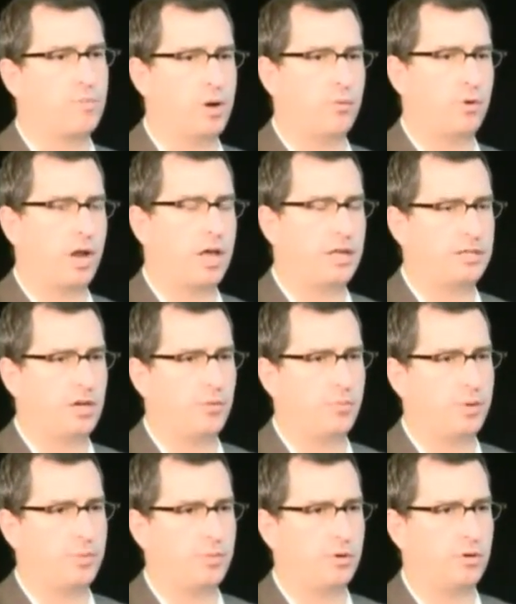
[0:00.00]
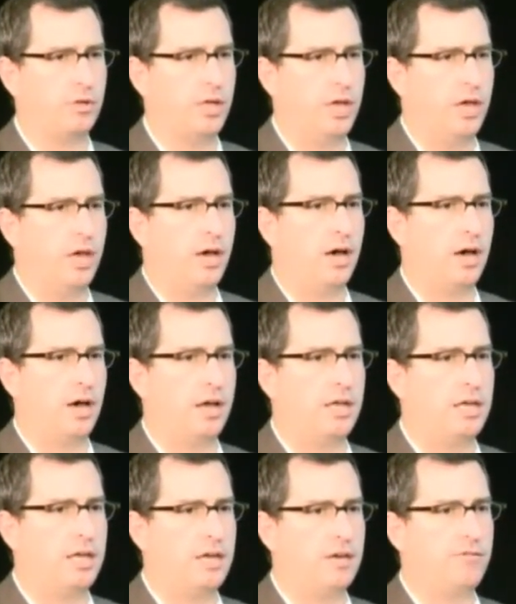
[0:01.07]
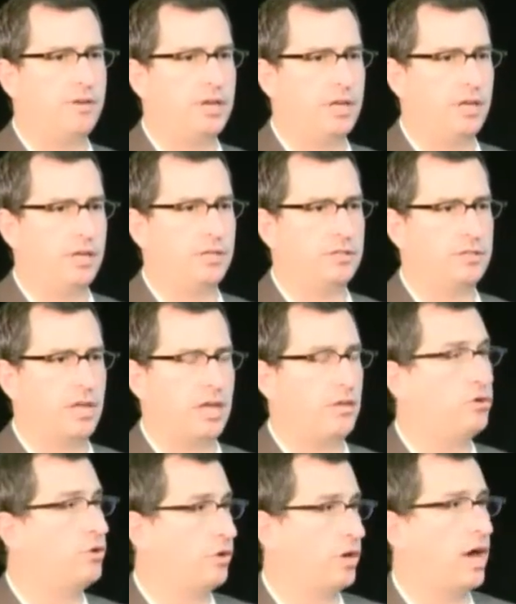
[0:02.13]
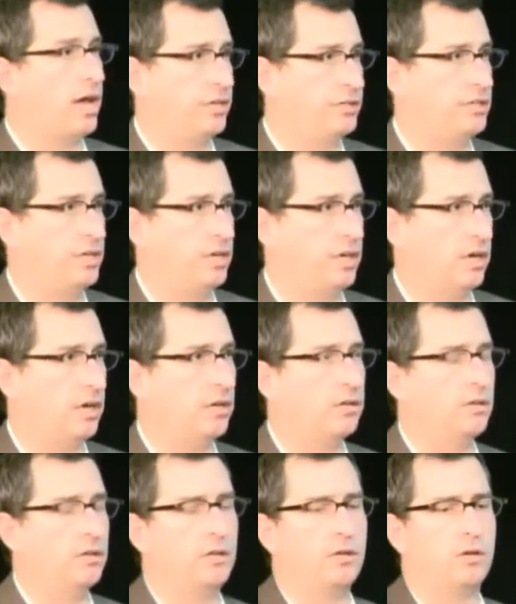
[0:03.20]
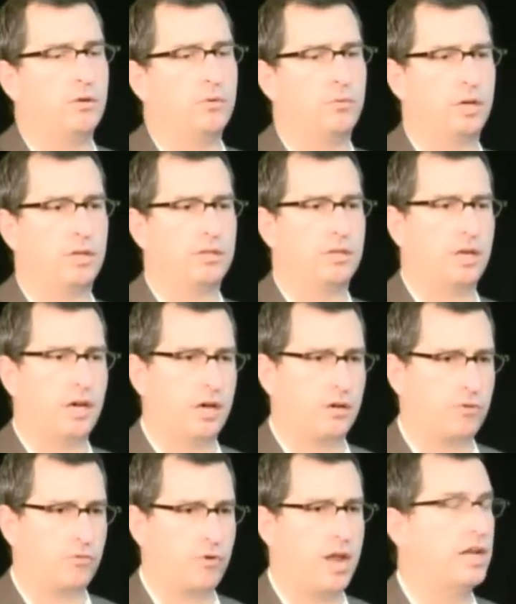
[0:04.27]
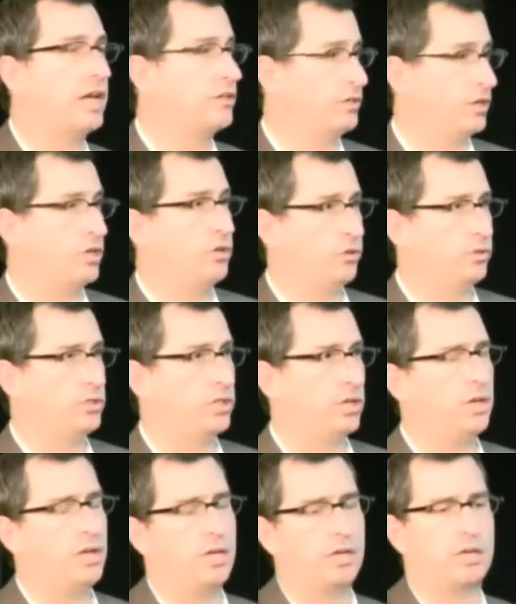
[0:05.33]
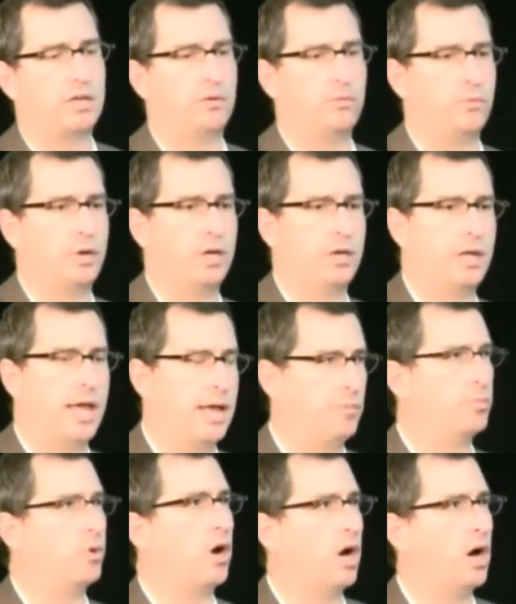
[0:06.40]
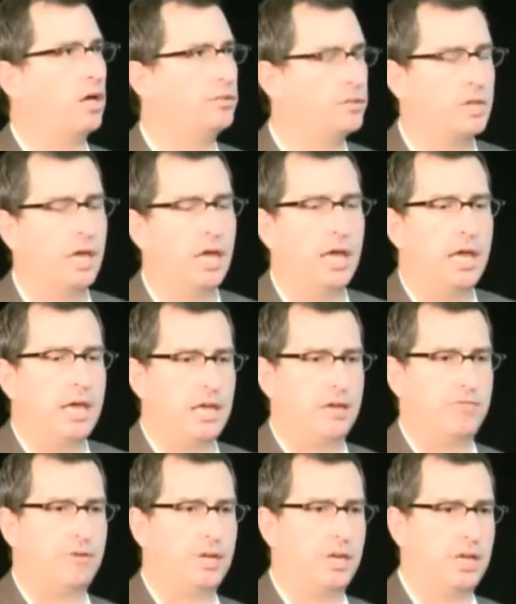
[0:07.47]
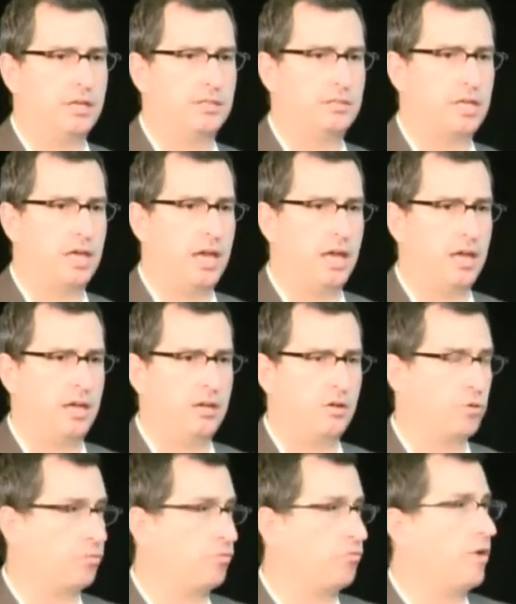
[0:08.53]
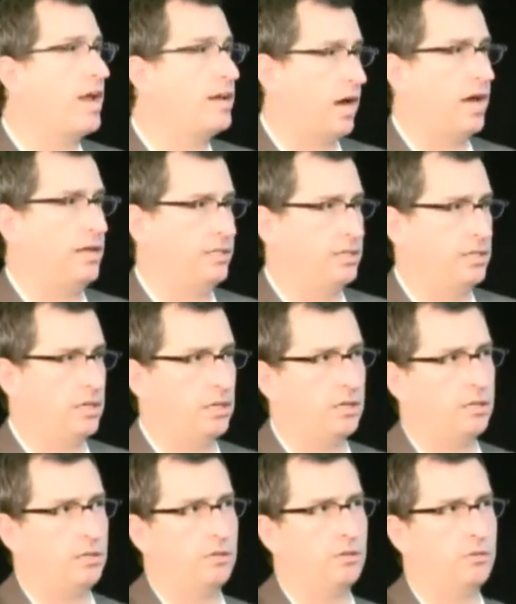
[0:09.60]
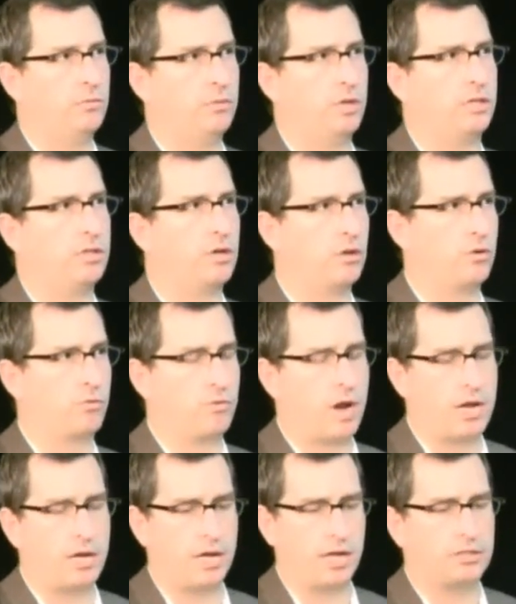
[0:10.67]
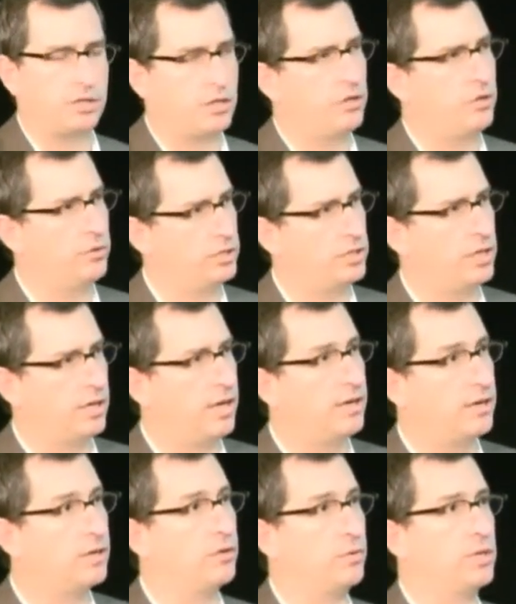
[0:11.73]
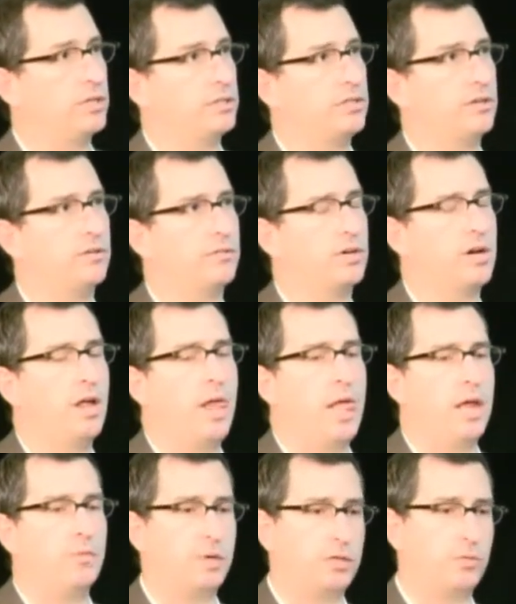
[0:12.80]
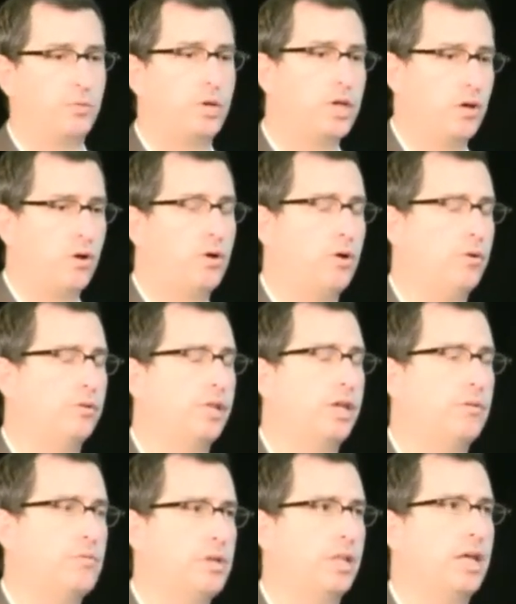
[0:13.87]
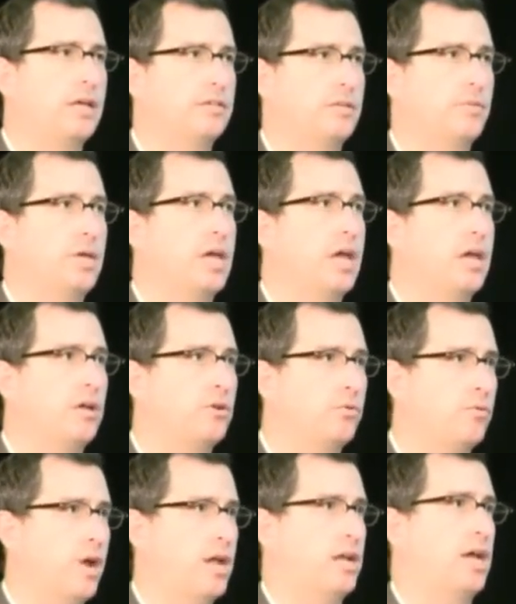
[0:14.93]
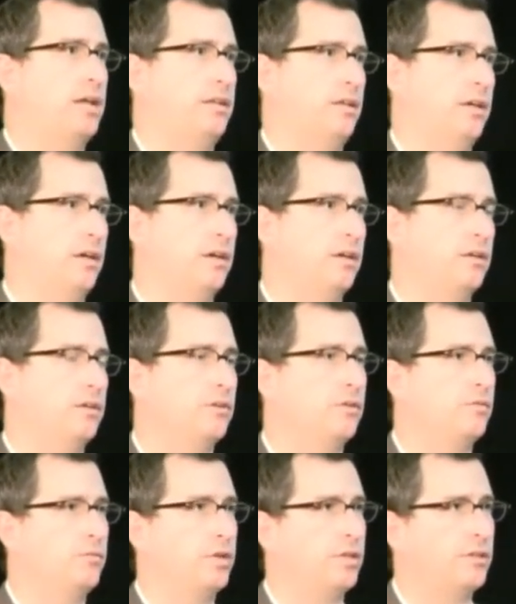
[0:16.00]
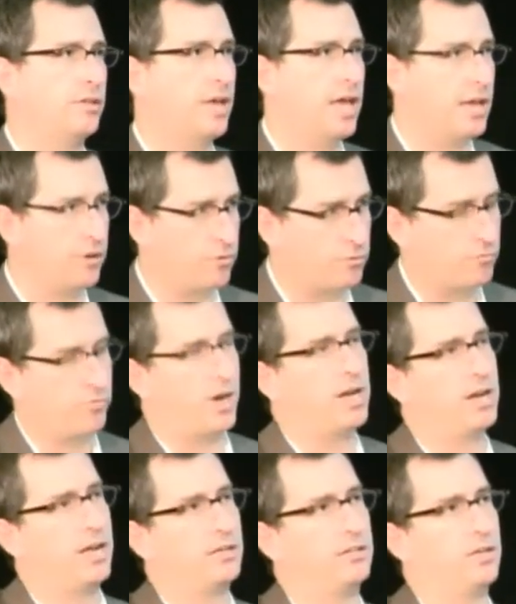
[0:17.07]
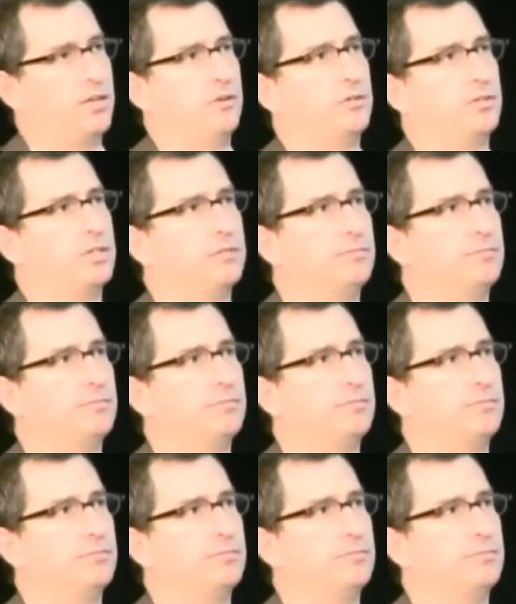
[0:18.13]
But what I tell people, if it is a good idea with great execution, it can win a bronze. If it is a great idea with great execution, it can win a silver. But to win a gold, it really has to be a great idea with a great execution.